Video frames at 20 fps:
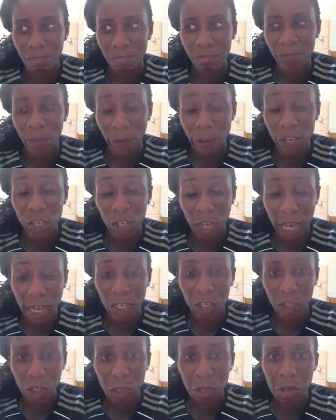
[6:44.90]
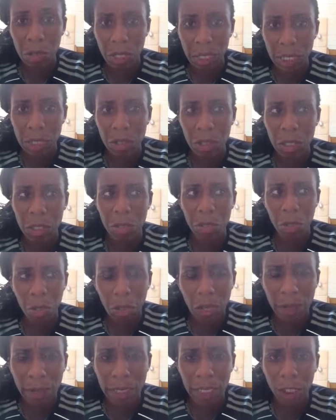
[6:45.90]
very challenging season. It's
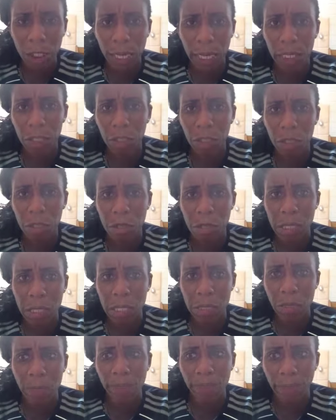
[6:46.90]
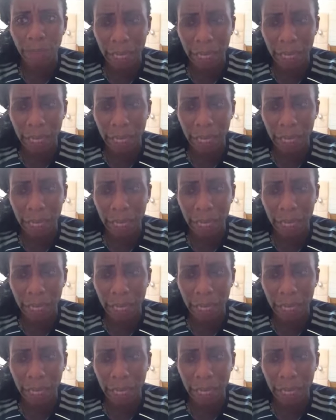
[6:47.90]
going to be a challenging season.